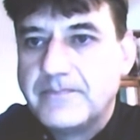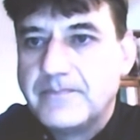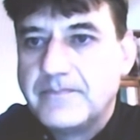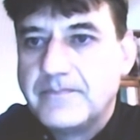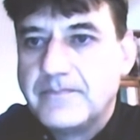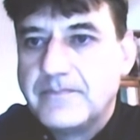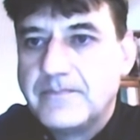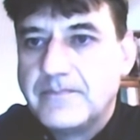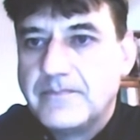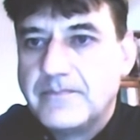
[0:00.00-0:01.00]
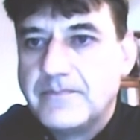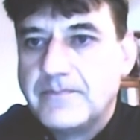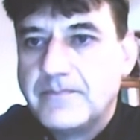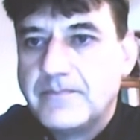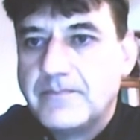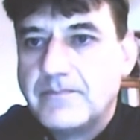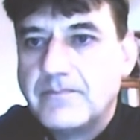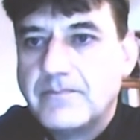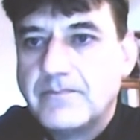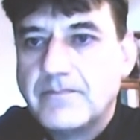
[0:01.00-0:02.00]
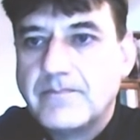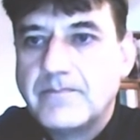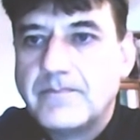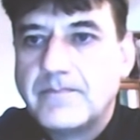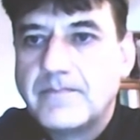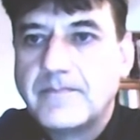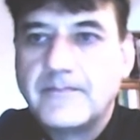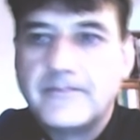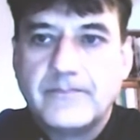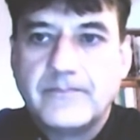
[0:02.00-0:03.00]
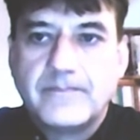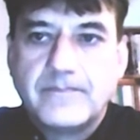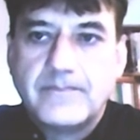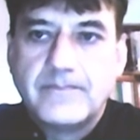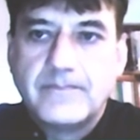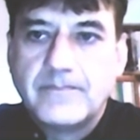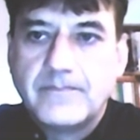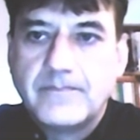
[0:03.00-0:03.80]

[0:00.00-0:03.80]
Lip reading: Okay, thank you. And then at the beginning of afternoon session,